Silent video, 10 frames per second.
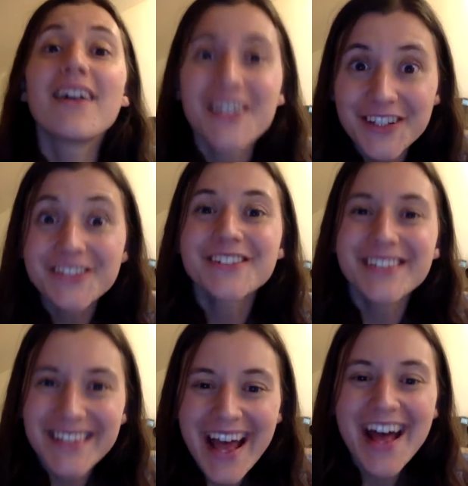You'll
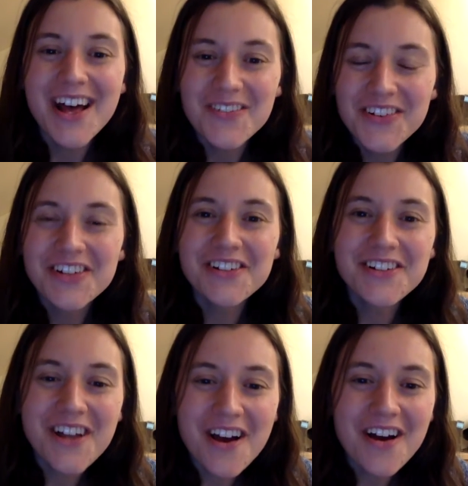never
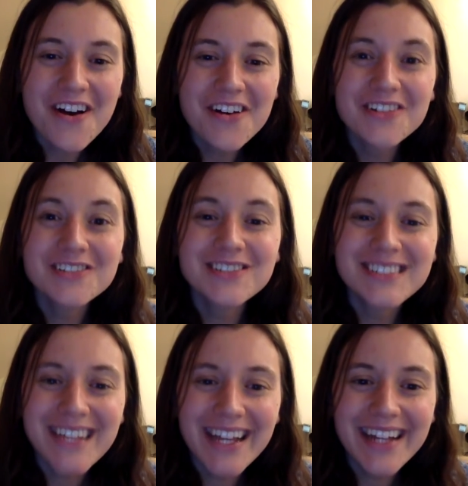know,
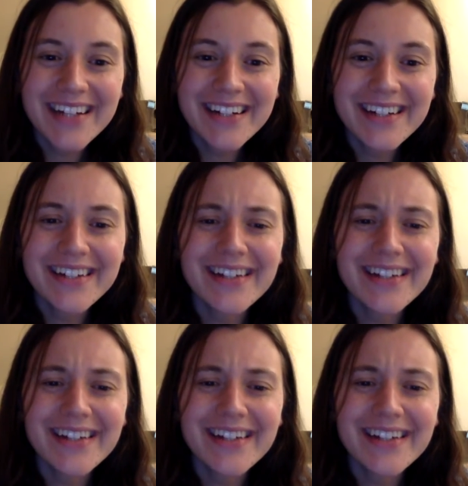dear.